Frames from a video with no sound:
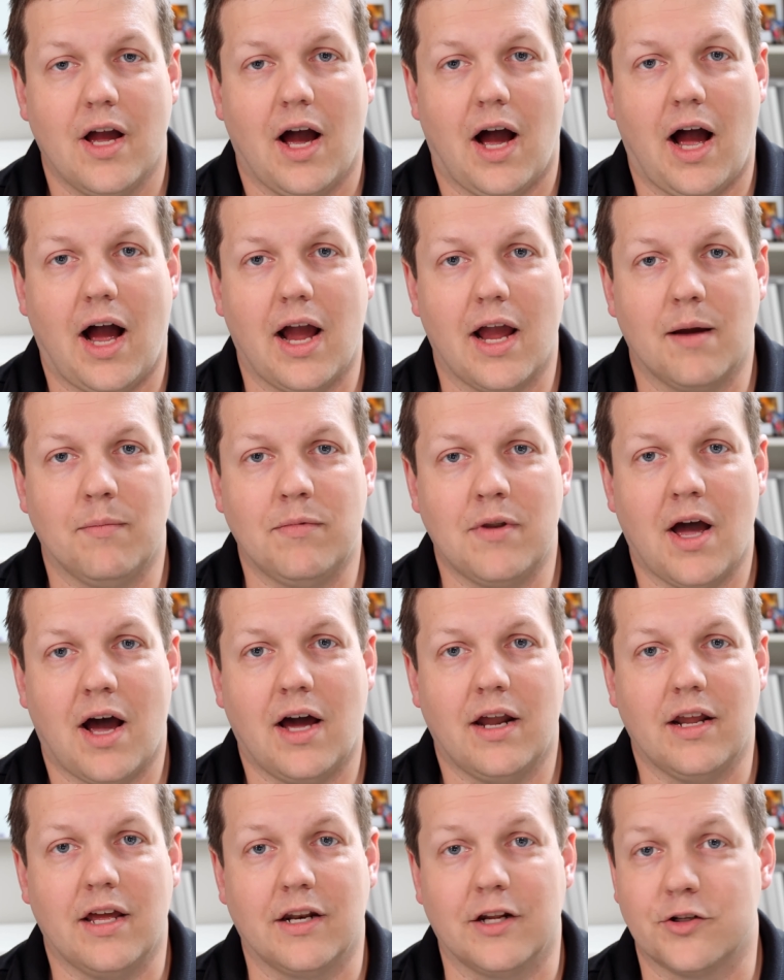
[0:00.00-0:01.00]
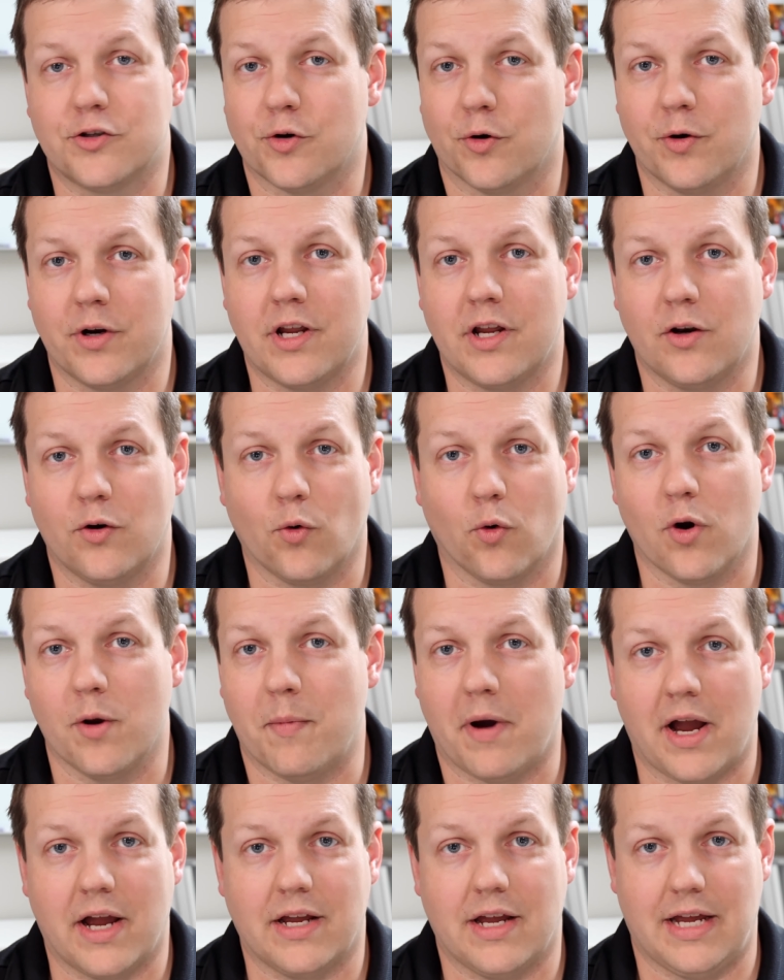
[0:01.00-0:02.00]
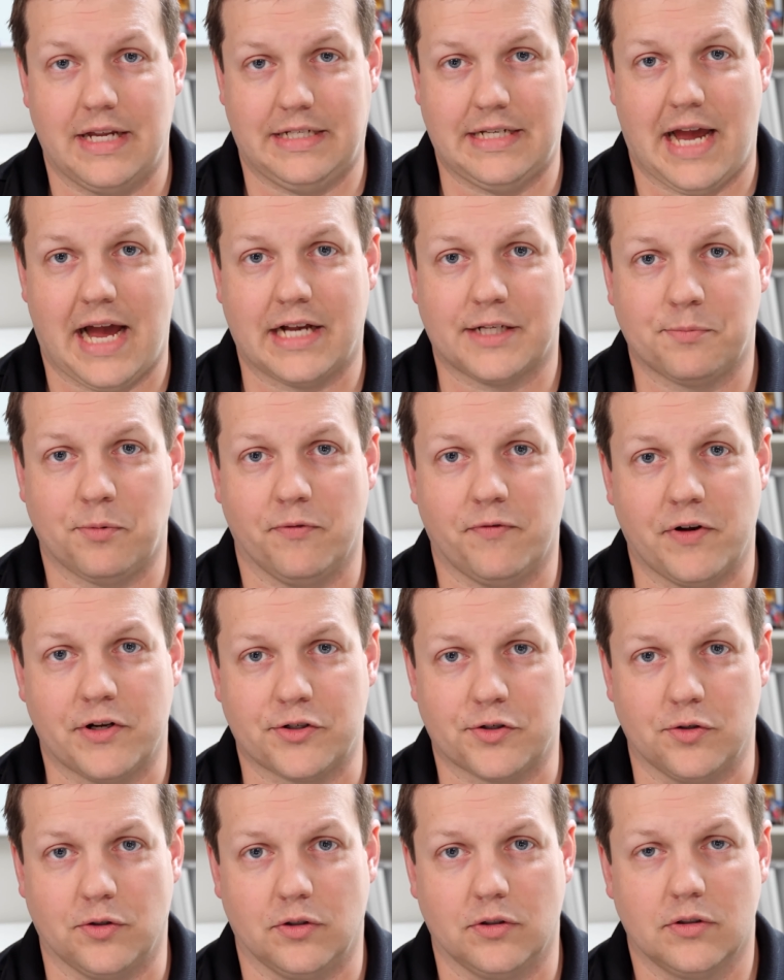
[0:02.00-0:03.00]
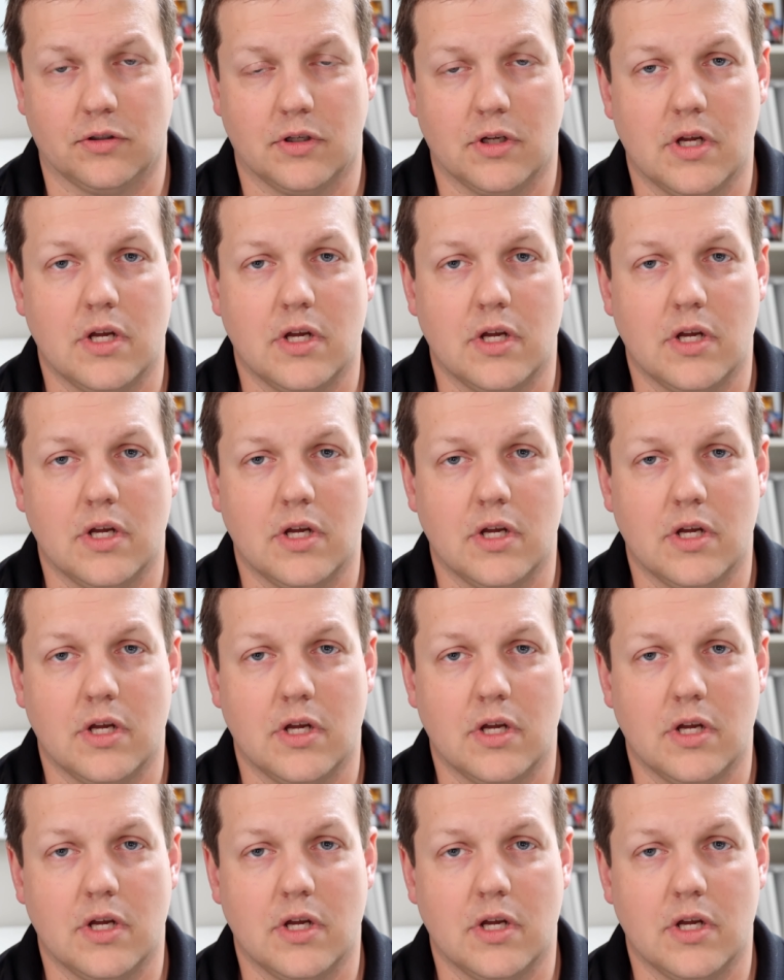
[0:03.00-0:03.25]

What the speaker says: I am not an attorney, nor am I a tax professional.